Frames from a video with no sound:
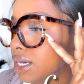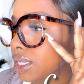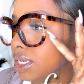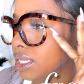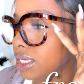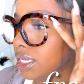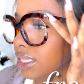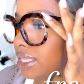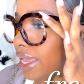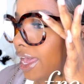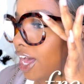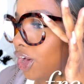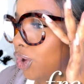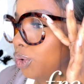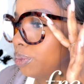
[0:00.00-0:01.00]
Look at
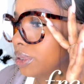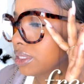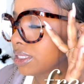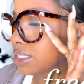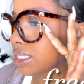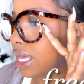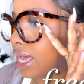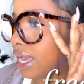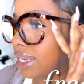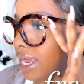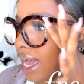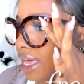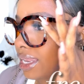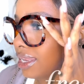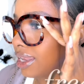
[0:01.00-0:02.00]
that open side.
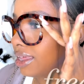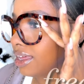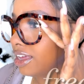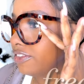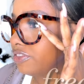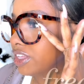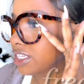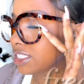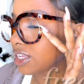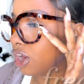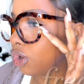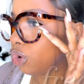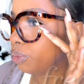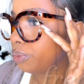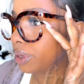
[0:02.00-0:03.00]
I love this
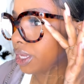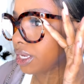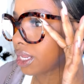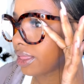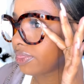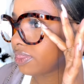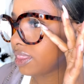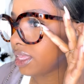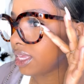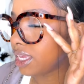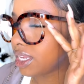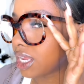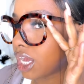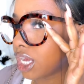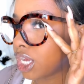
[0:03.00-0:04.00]
open,
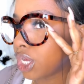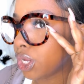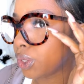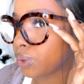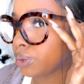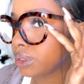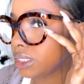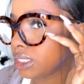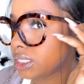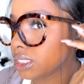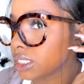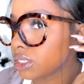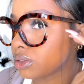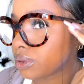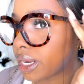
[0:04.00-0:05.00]
thin gold
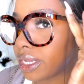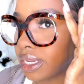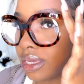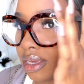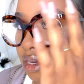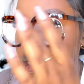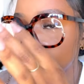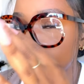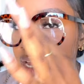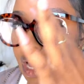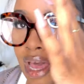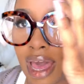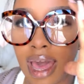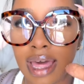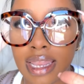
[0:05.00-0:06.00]
detail right here.
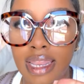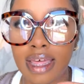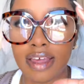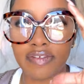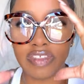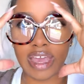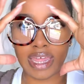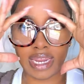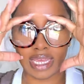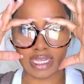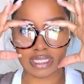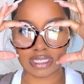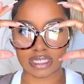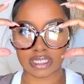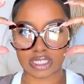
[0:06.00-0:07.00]
I love that
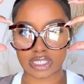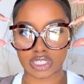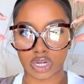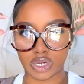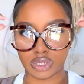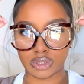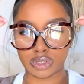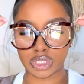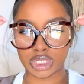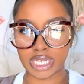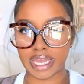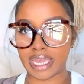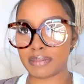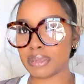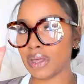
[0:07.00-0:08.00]
it's a circle
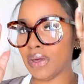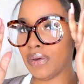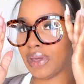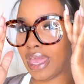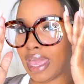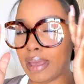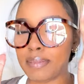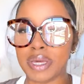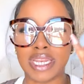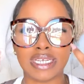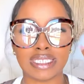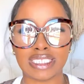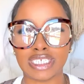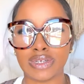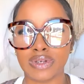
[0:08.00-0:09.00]
shape, okay? But it
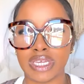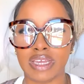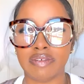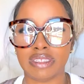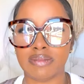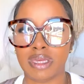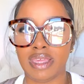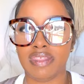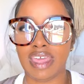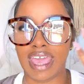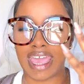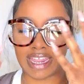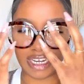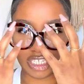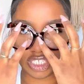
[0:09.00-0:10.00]
still gives me
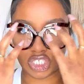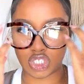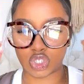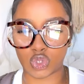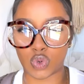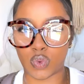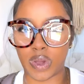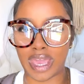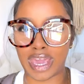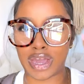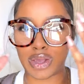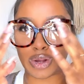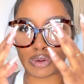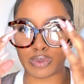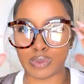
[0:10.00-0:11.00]
that
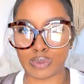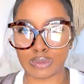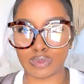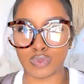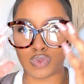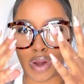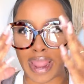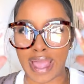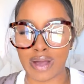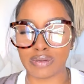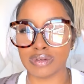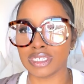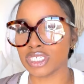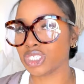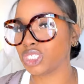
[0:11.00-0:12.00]
square,
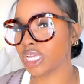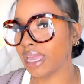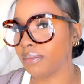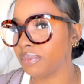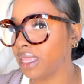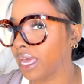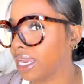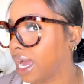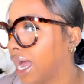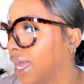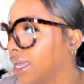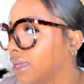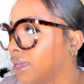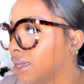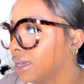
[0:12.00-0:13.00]
round shape that
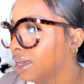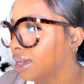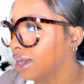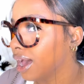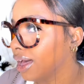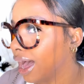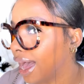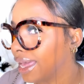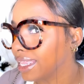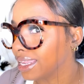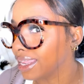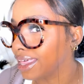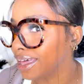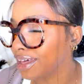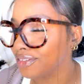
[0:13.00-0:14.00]
I, I
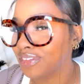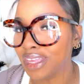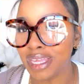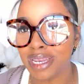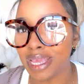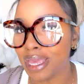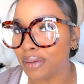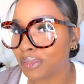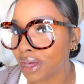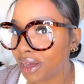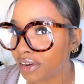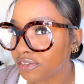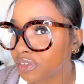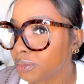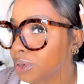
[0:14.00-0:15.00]
love and am
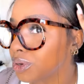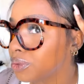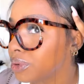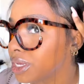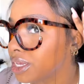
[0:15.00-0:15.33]
comfortable with.